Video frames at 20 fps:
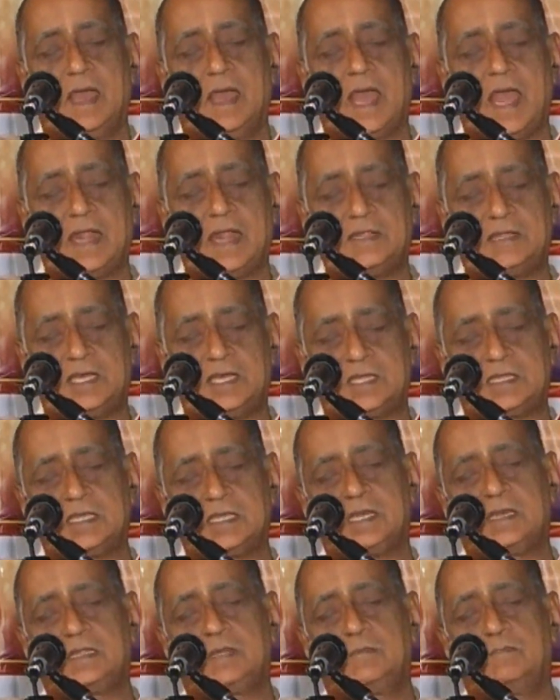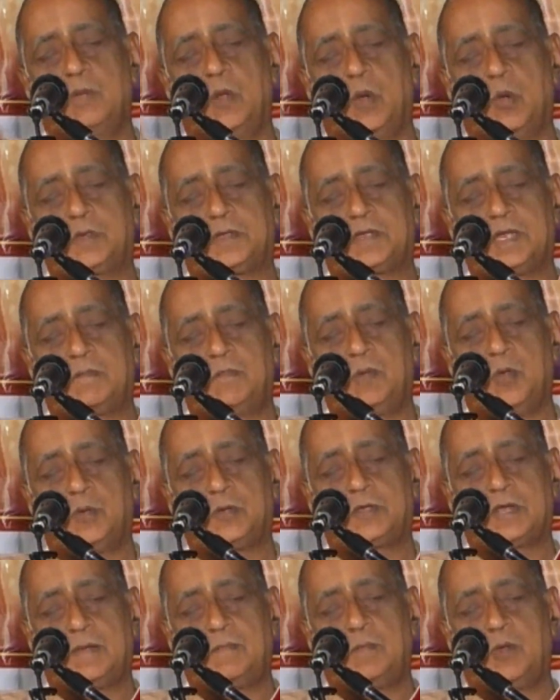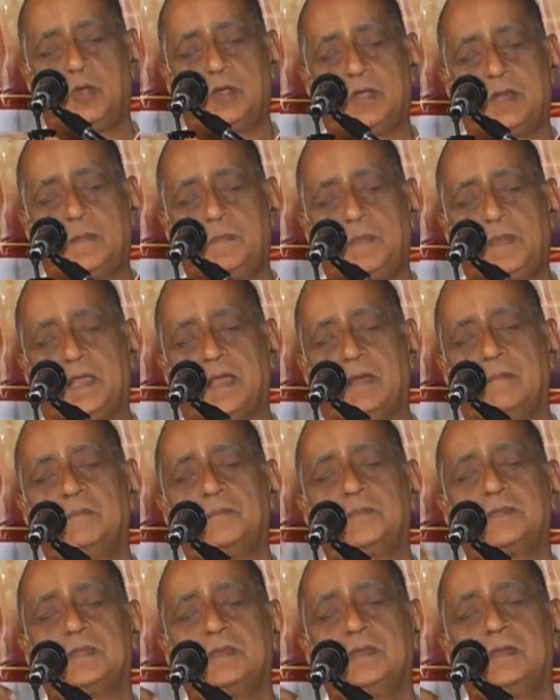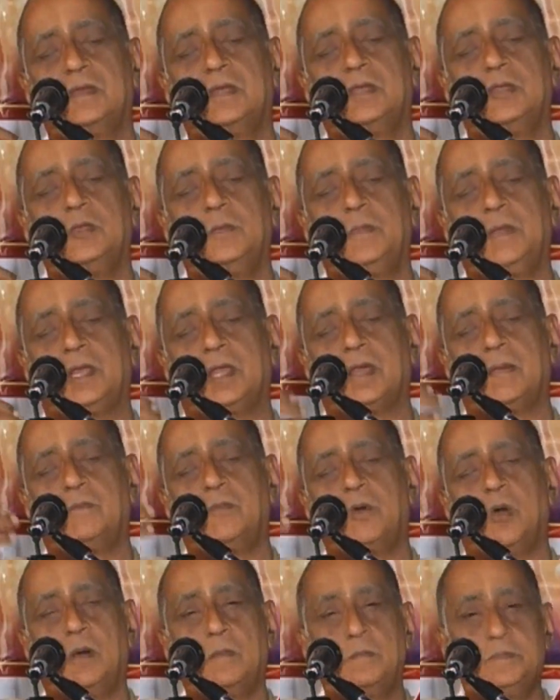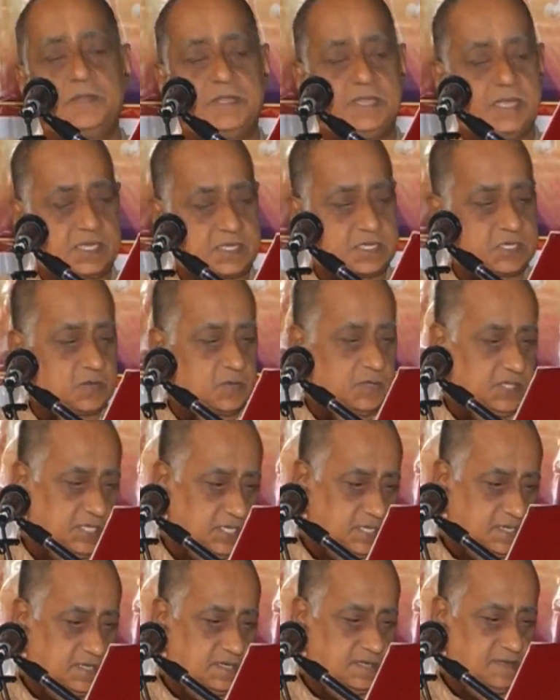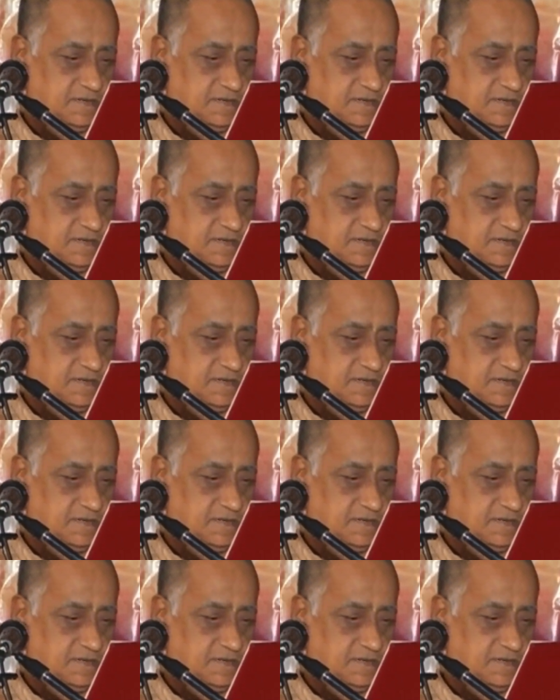And thus it bloated becomes, you become obsessed with it.